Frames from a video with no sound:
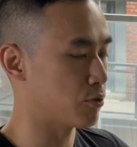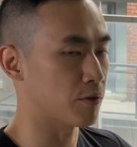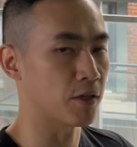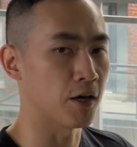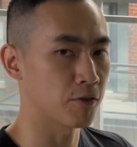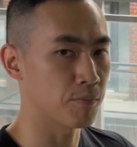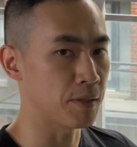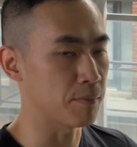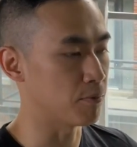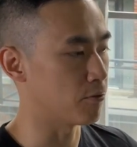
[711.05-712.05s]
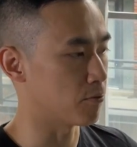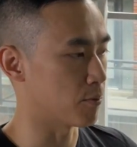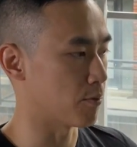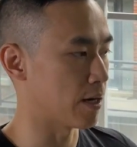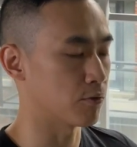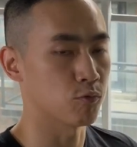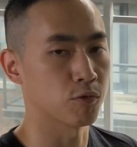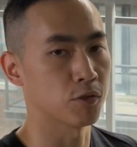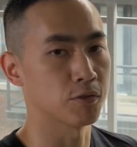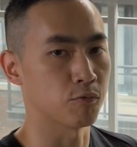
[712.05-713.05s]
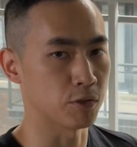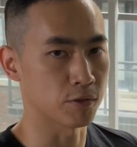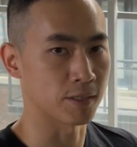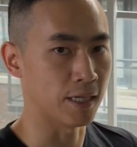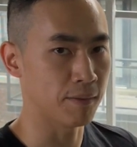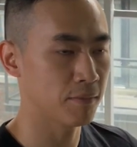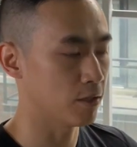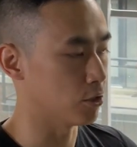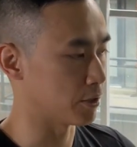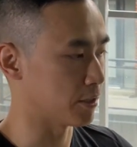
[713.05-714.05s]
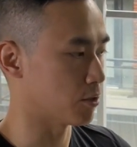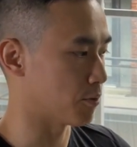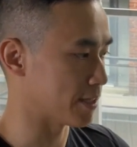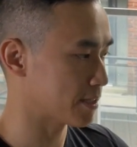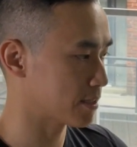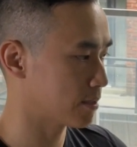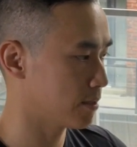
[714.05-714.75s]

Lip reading: you with other people from around the world in real time looking to race.